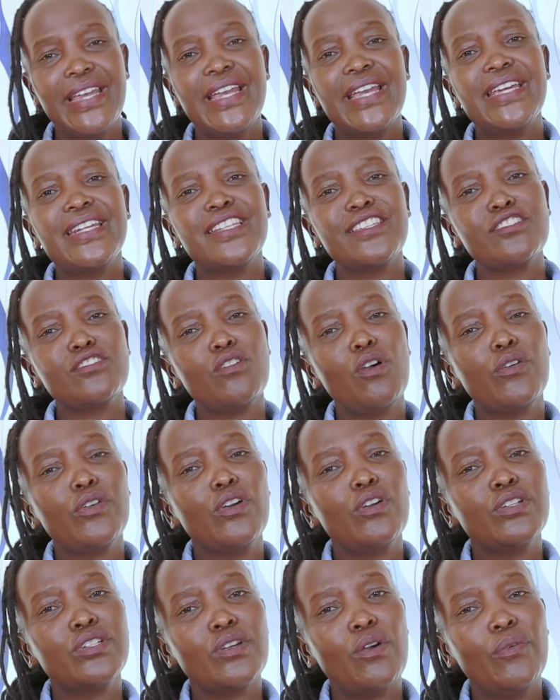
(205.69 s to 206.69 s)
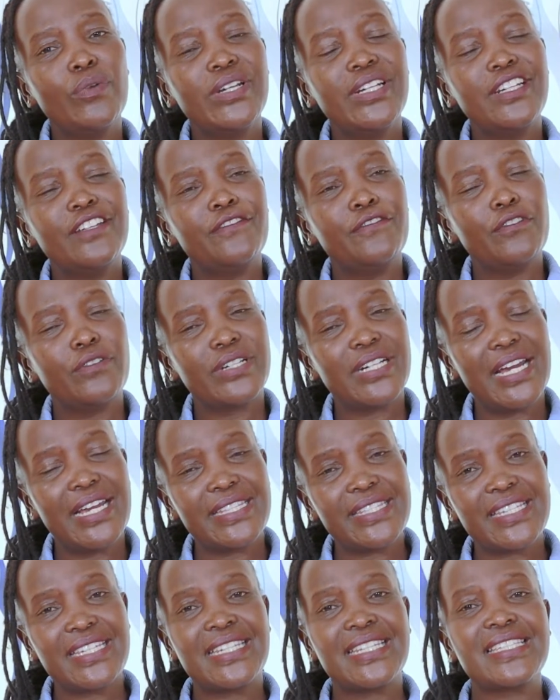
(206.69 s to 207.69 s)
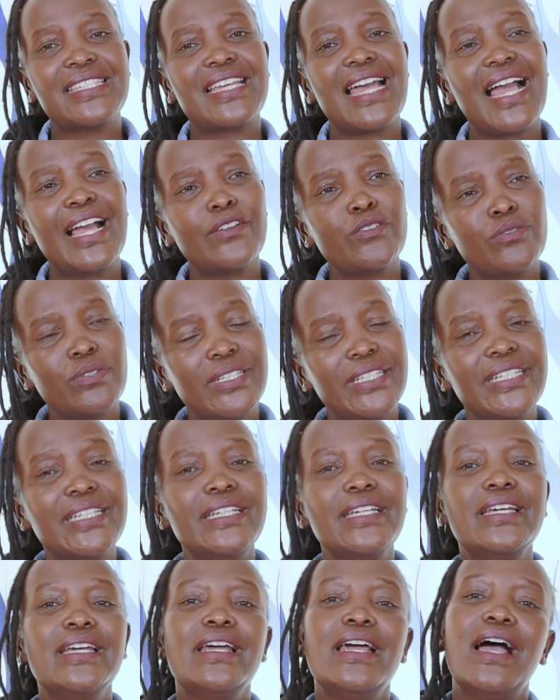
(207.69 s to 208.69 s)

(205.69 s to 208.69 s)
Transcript: it is not only for us, it is actually